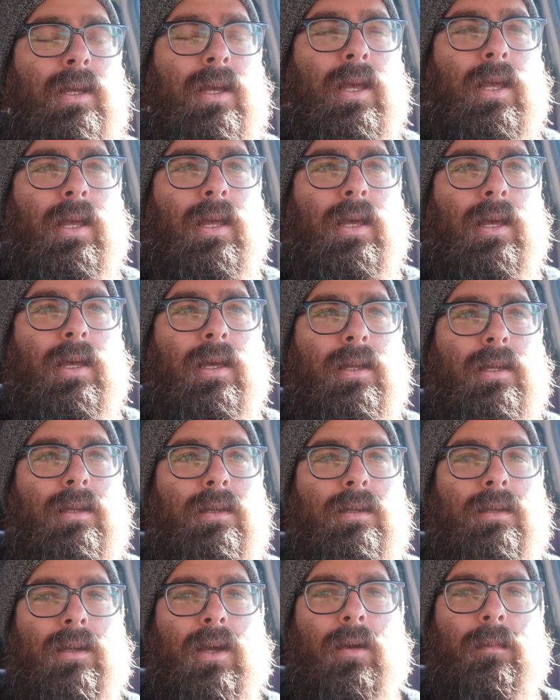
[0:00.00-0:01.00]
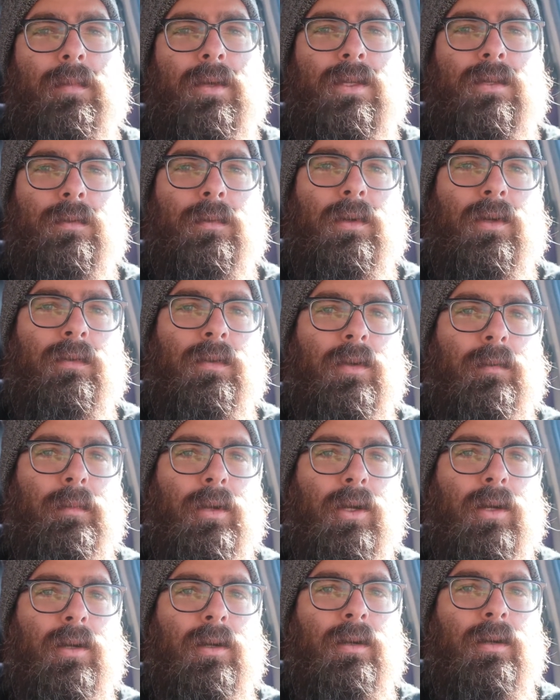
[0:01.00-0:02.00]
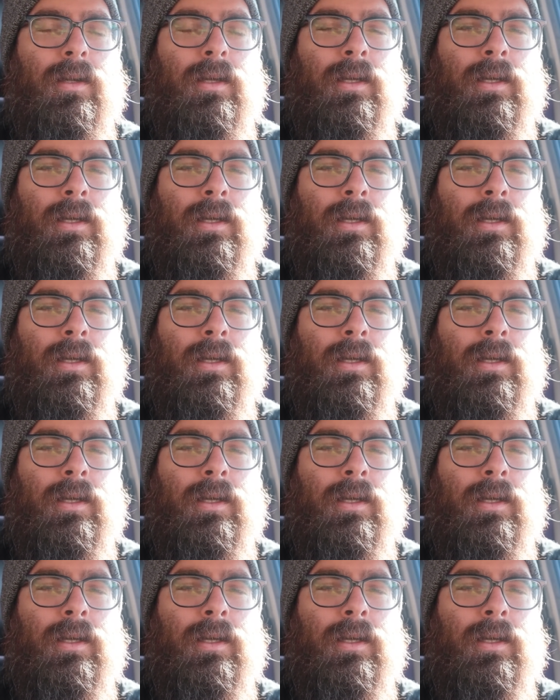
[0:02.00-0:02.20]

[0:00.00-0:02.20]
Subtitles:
and compass rearview mirror.